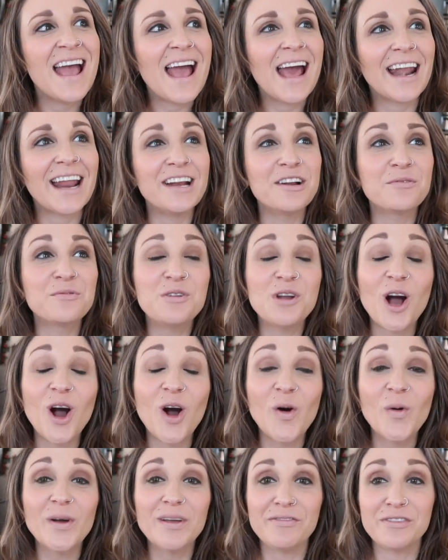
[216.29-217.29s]
And I don't
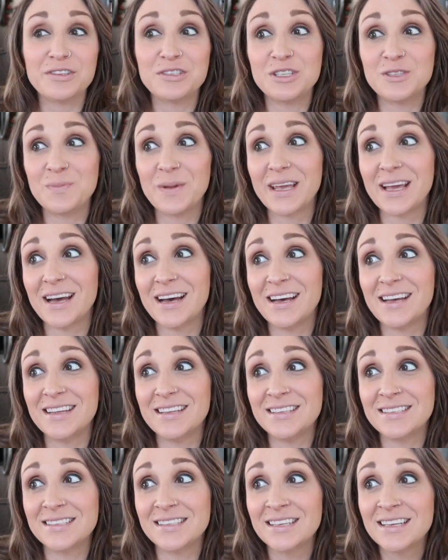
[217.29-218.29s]
know if this is
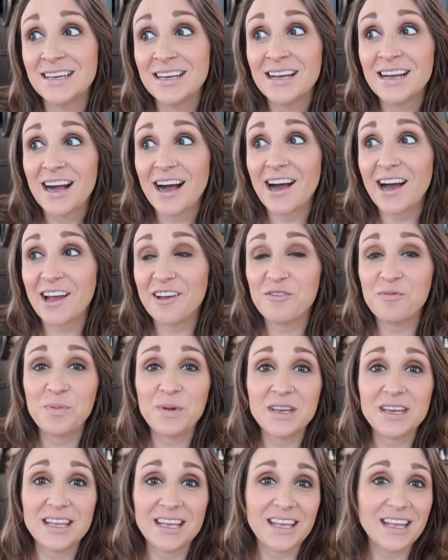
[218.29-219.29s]
because I've
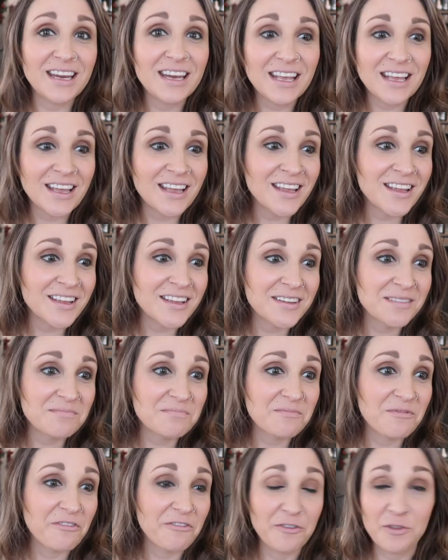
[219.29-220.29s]
been
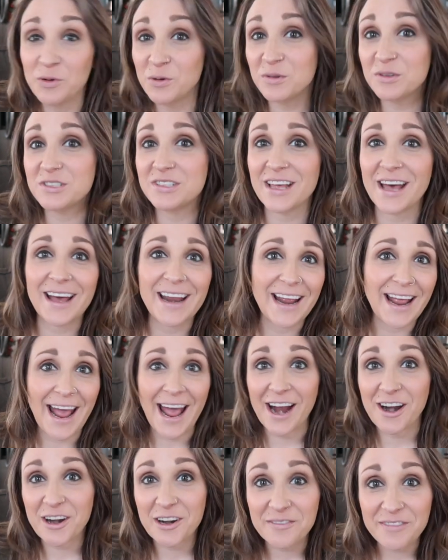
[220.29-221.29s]
eating foods that
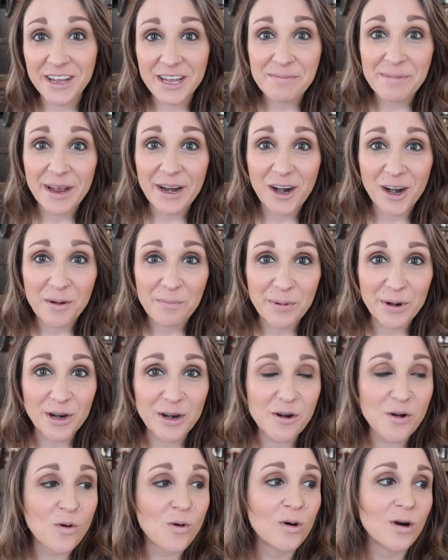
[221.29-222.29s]
aggravate my
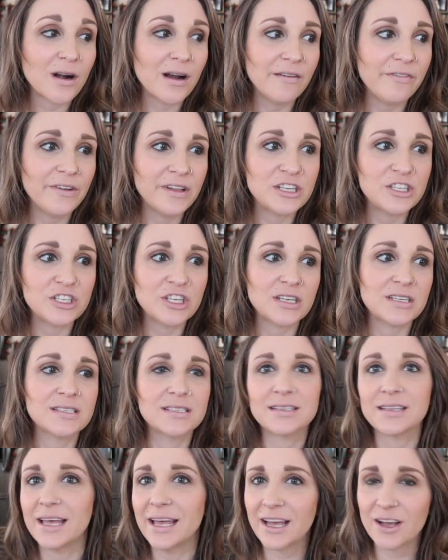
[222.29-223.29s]
heartburn, or if it's
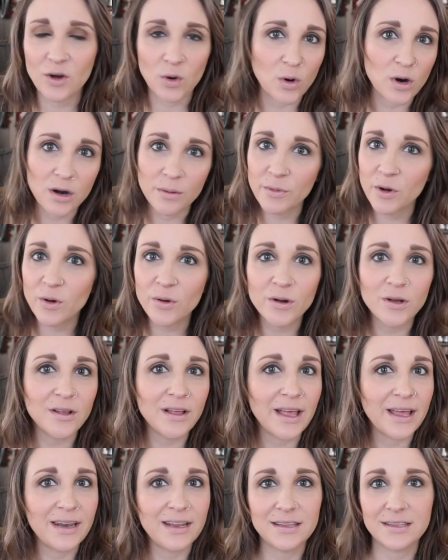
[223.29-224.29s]
just like
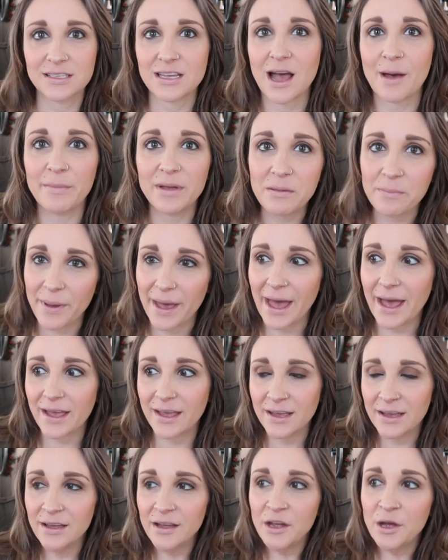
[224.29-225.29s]
hormonal and it's coming
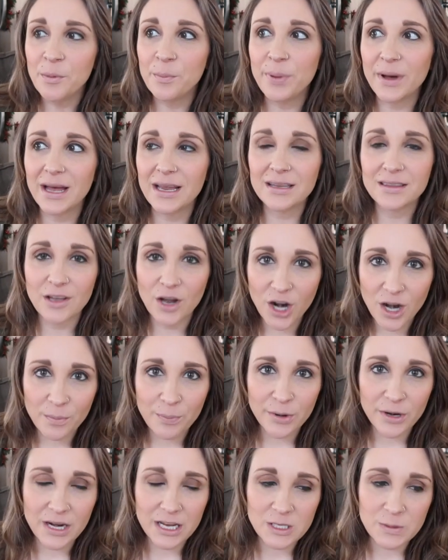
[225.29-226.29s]
back. But the
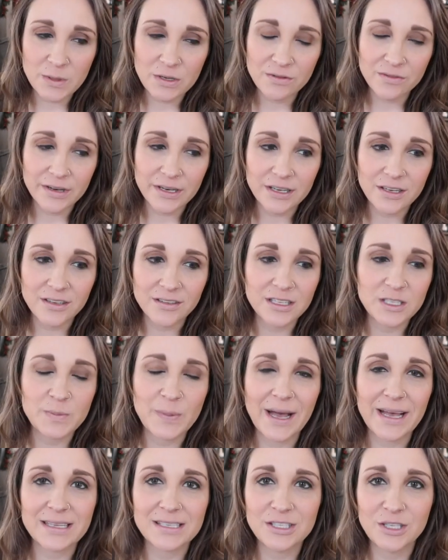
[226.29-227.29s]
heartburn has been real. These
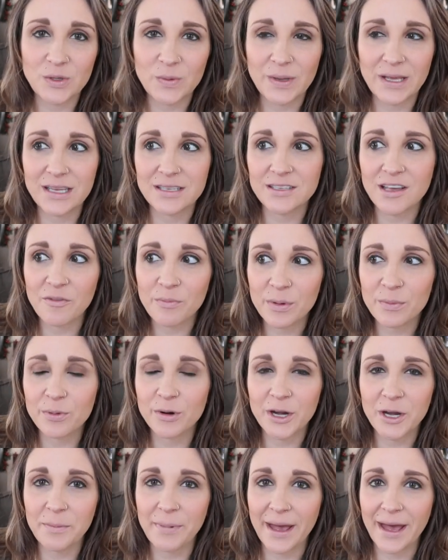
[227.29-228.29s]
past 2 weeks have been
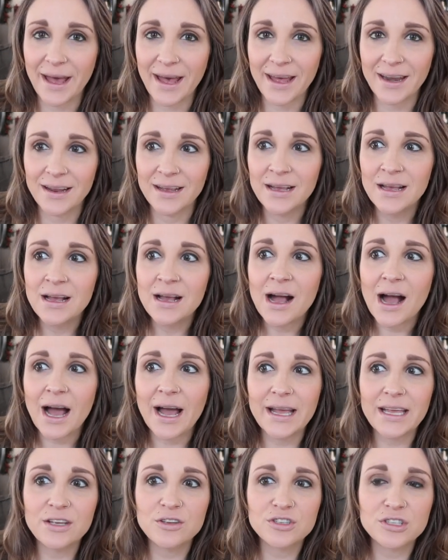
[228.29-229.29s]
pretty bad.
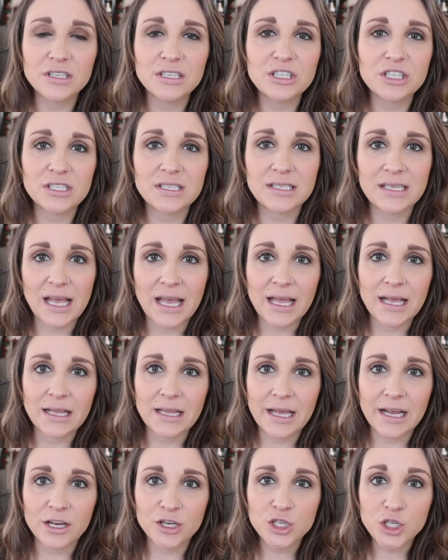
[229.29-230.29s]
I usually just take
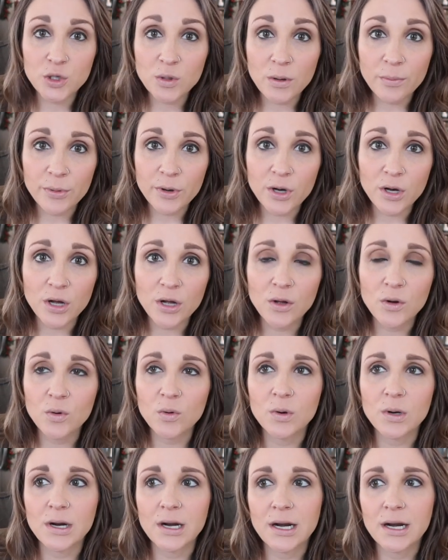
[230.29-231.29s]
like a chewable,
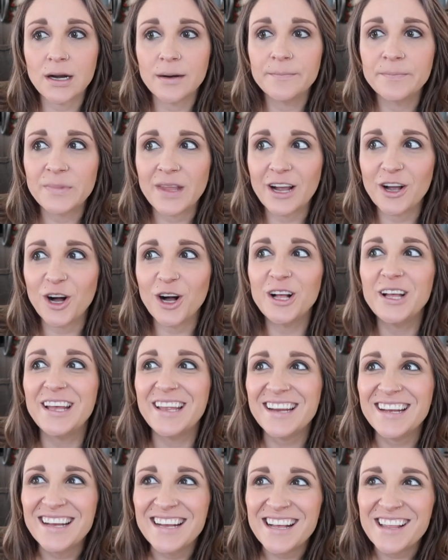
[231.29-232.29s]
or I
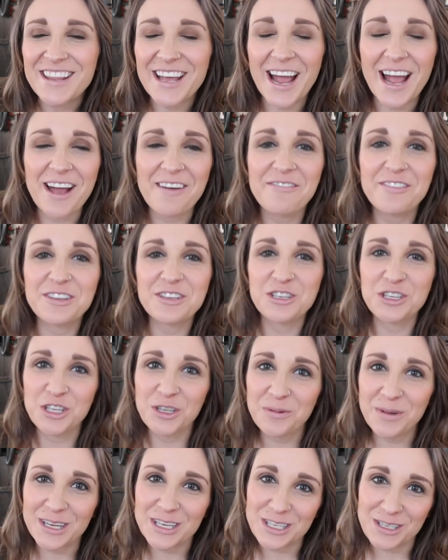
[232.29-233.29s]
have the
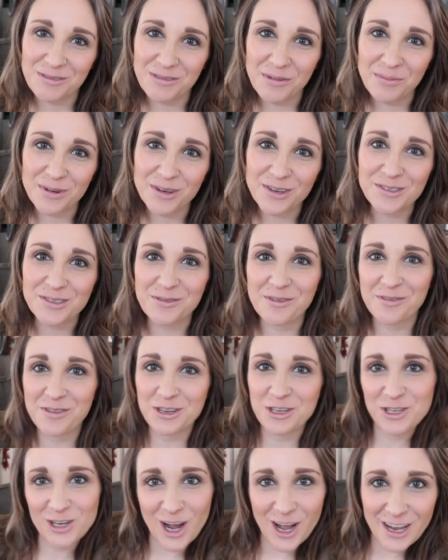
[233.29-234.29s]
chewy chewables or the
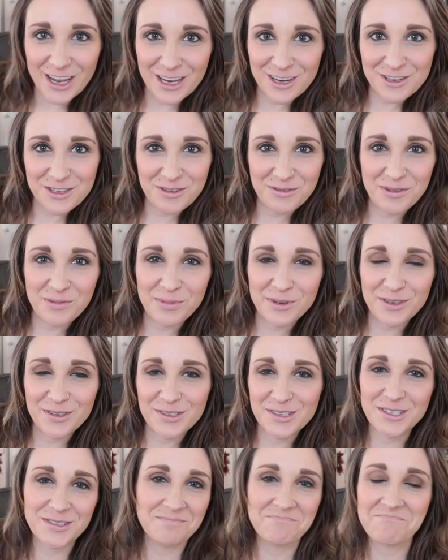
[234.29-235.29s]
chalky
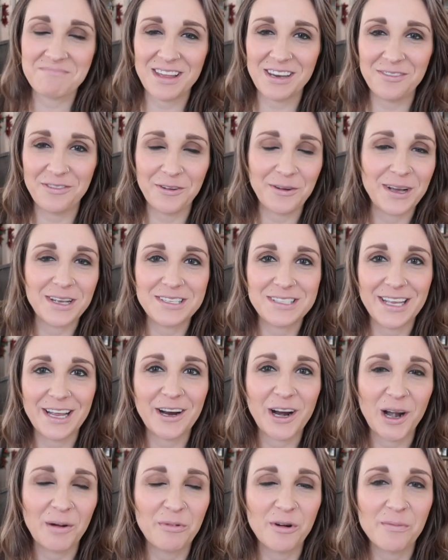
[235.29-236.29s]
chewables. And if you guys take
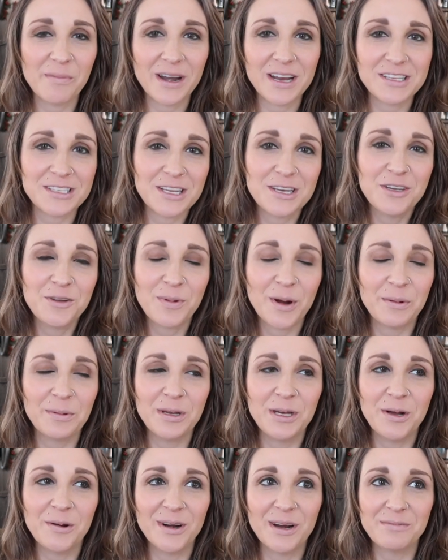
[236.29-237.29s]
heartburn medicine, you
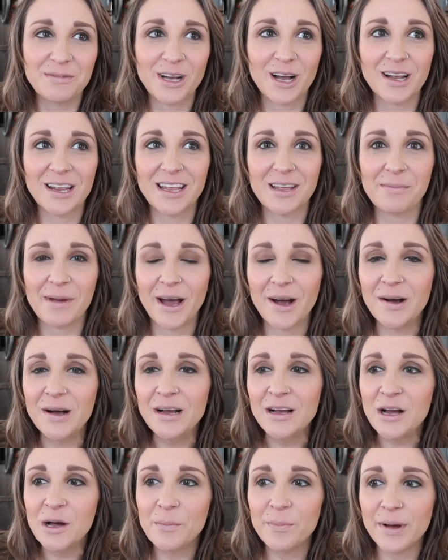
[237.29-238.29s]
probably know what I'm talking about.
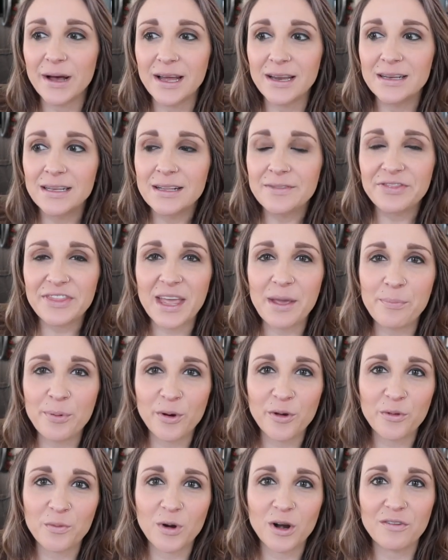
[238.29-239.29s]
But they
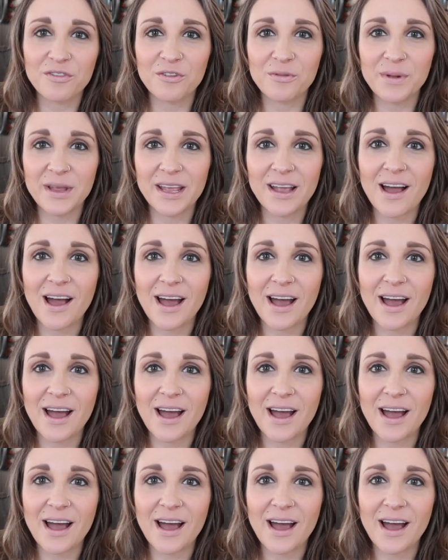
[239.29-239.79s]
both work for me.